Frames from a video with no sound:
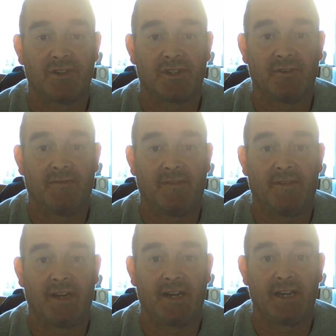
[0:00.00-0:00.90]
So
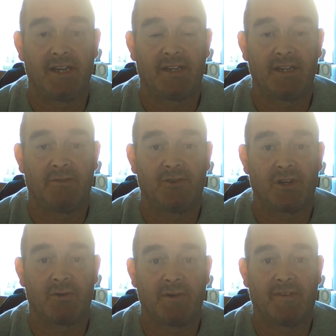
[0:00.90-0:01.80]
15 litre, you'd chuck a
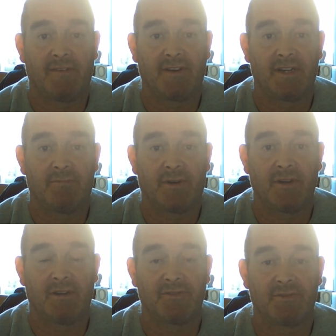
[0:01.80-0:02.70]
25 litre
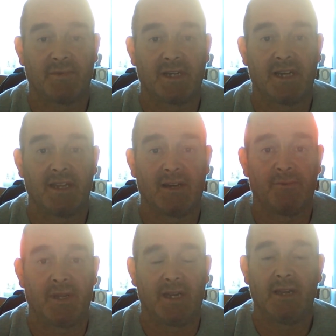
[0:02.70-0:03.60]
boiler or something like that
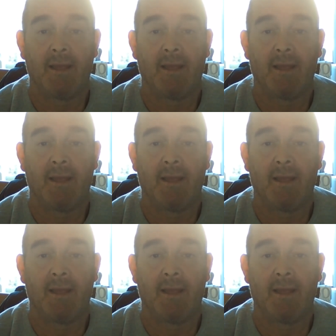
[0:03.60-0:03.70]
with it.